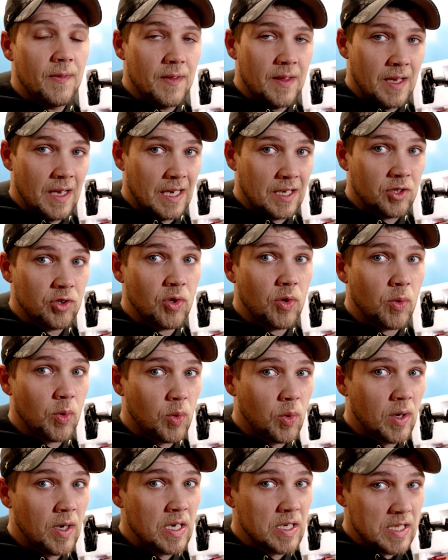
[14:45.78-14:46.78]
It actually
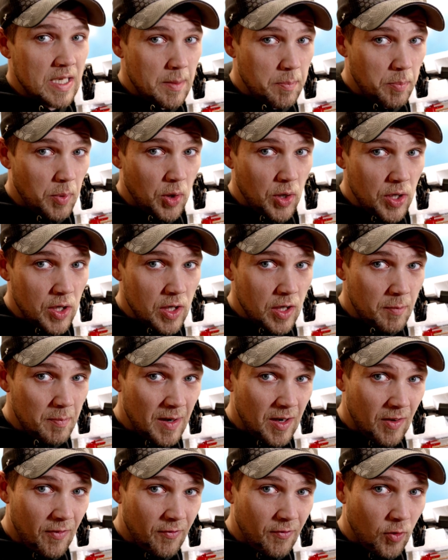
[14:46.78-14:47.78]
requires a pretty good
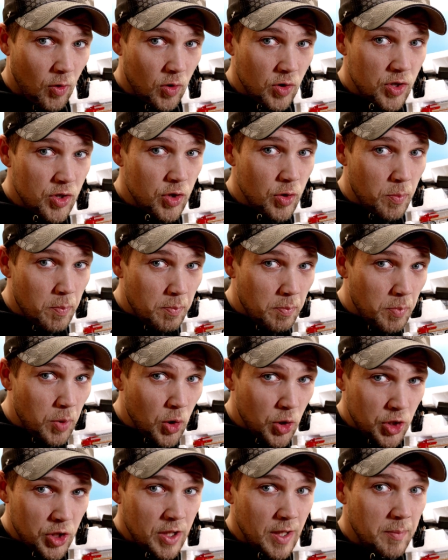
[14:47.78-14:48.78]
amount of force to
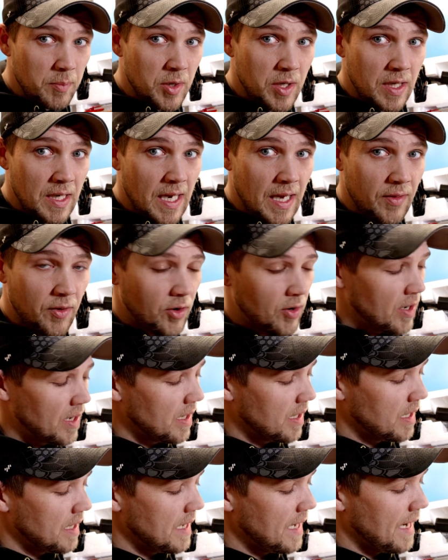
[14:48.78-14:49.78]
push them together
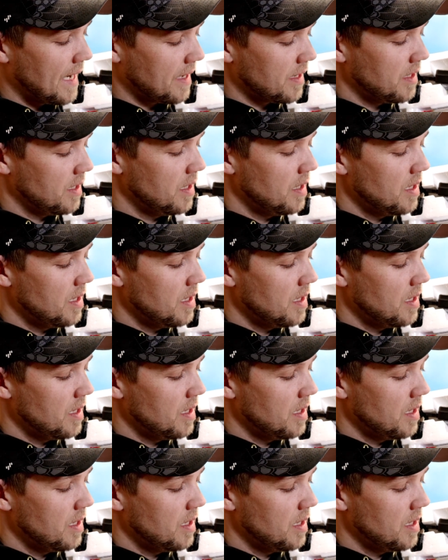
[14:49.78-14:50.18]
and connect.